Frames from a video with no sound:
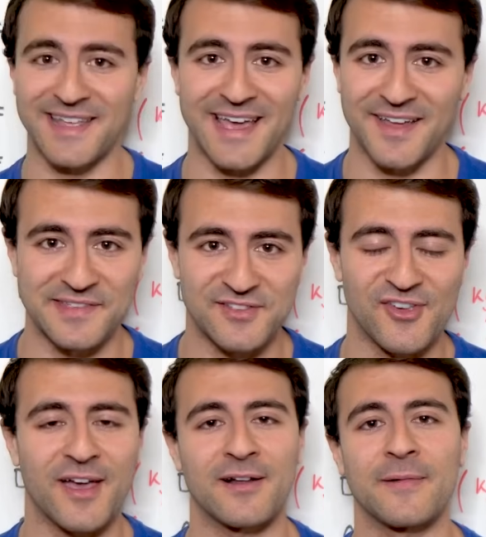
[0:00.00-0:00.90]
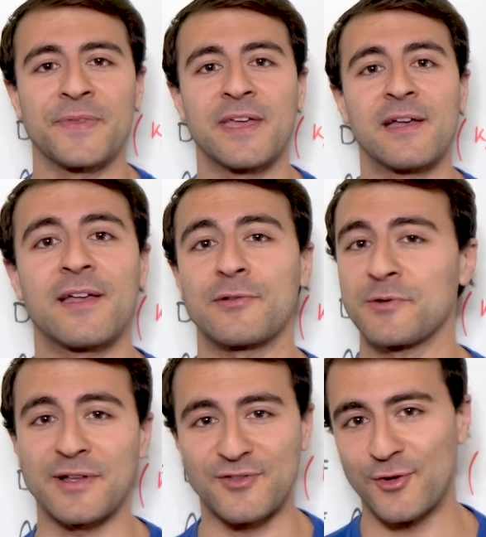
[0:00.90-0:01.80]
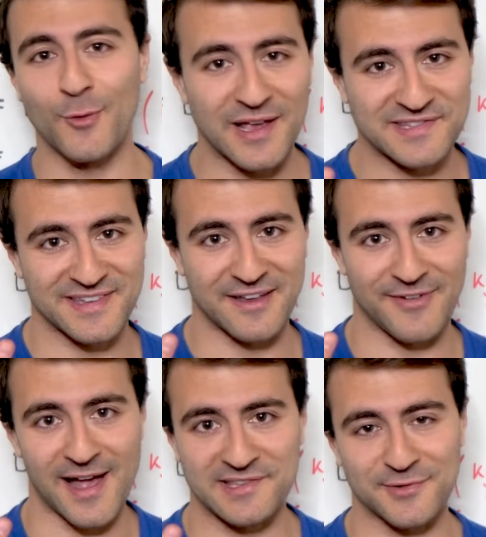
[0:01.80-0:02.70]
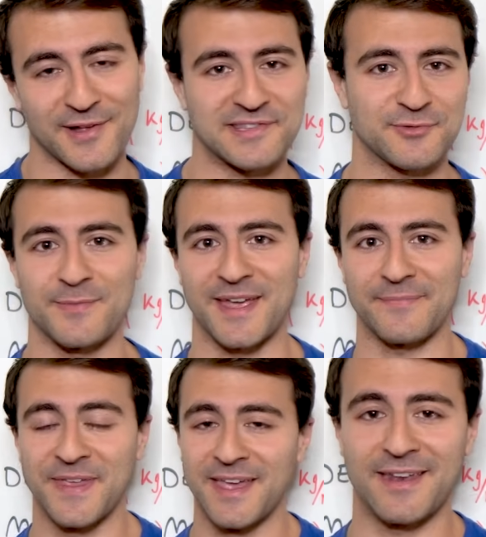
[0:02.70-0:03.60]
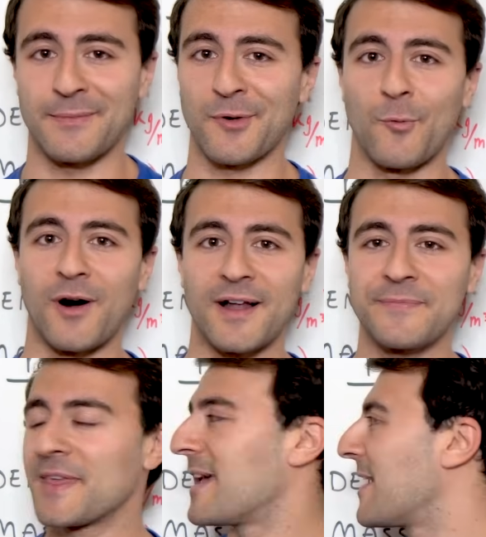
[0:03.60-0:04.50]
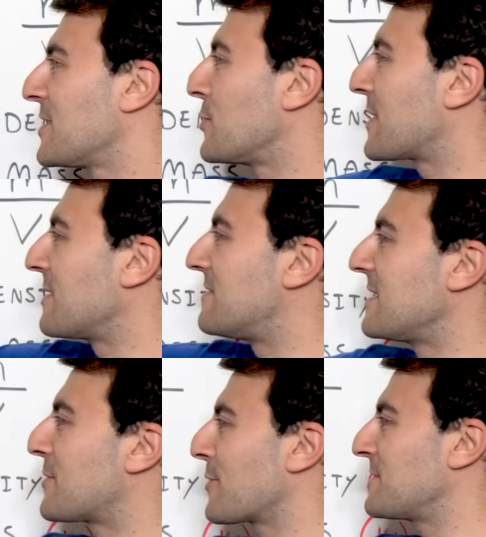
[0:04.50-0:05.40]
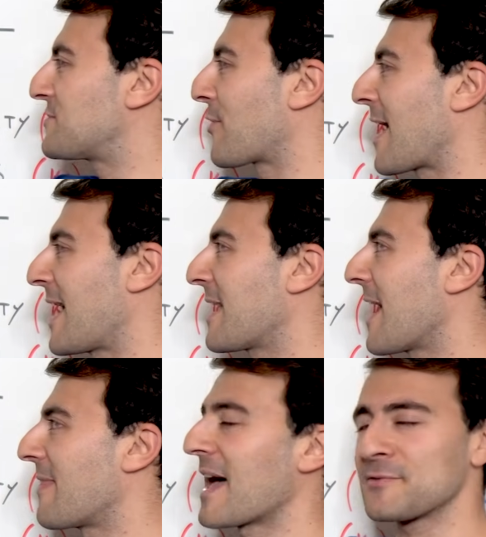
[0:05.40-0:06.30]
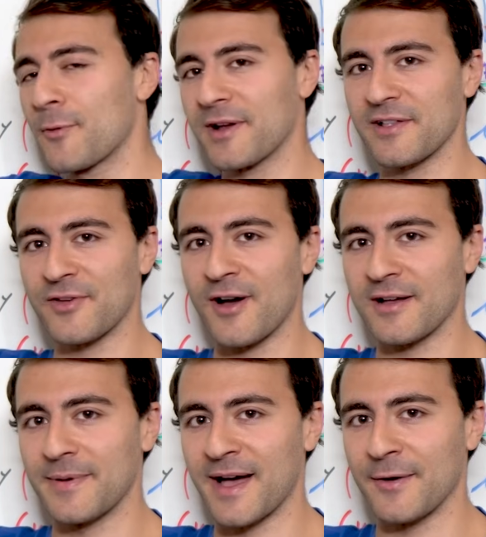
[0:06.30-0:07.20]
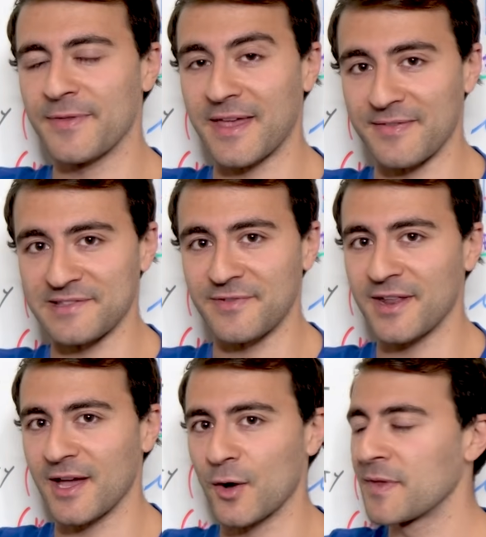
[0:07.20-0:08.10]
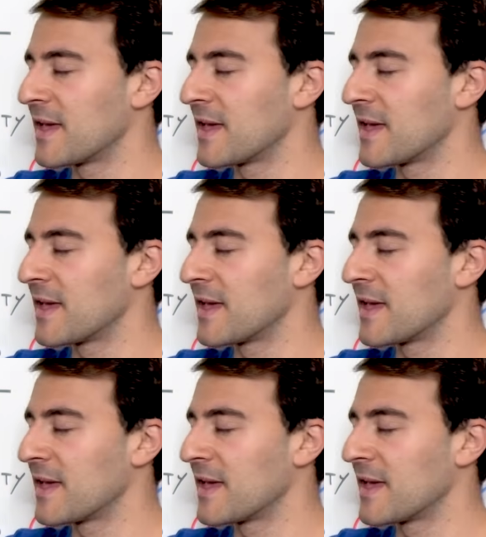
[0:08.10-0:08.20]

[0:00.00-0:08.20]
again on this channel, there's only two ways to get faster at swimming. Number one, you can decrease drag, and that's what we're gonna talk about in this video.